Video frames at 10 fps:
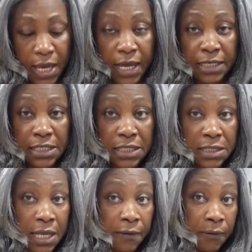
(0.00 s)
And this
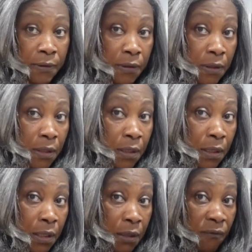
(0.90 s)
is not
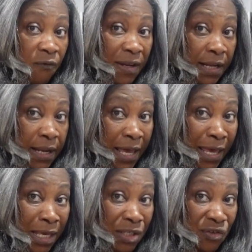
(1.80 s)
vanilla
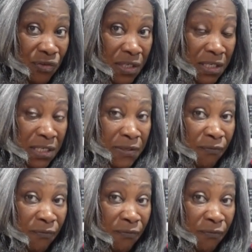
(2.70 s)
this is